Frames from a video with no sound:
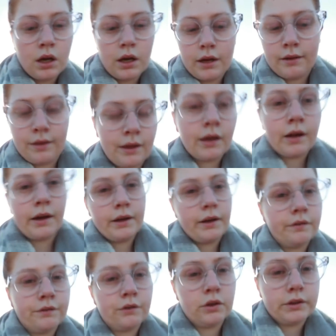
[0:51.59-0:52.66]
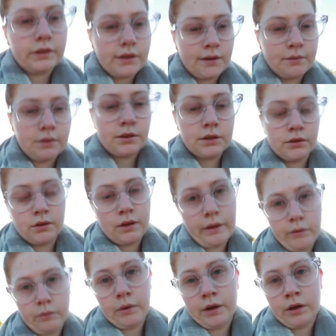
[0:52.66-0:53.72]
I think I didn't fall asleep until
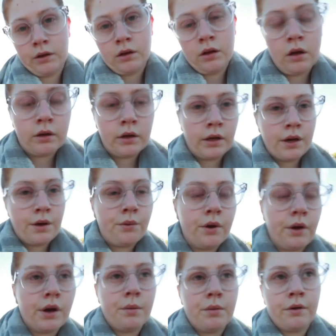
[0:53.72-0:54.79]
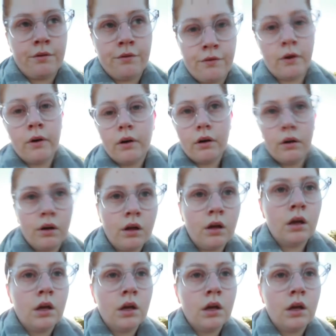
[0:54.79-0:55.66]
like one o'clock and I woke up at four.